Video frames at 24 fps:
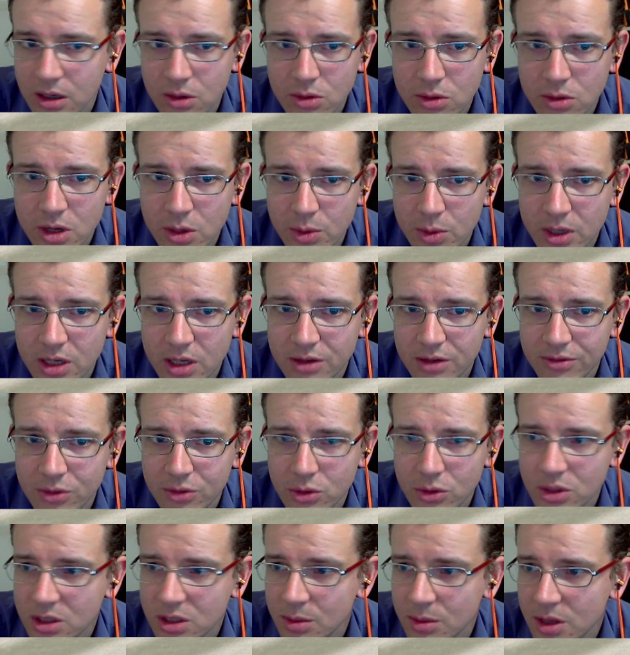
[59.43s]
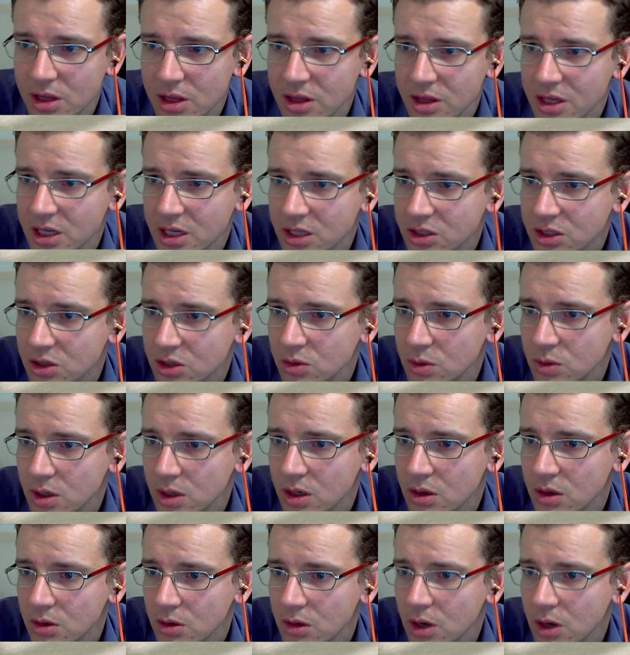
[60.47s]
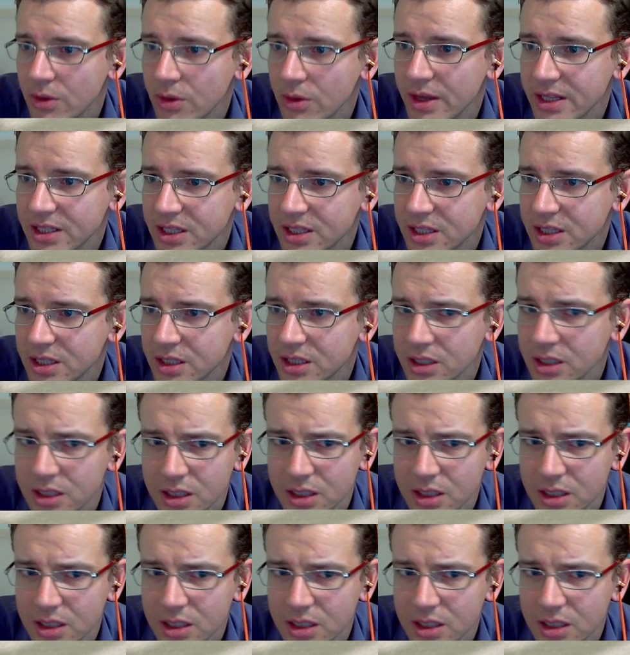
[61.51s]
Oh no, we can afford some other things as well. Oh, that's...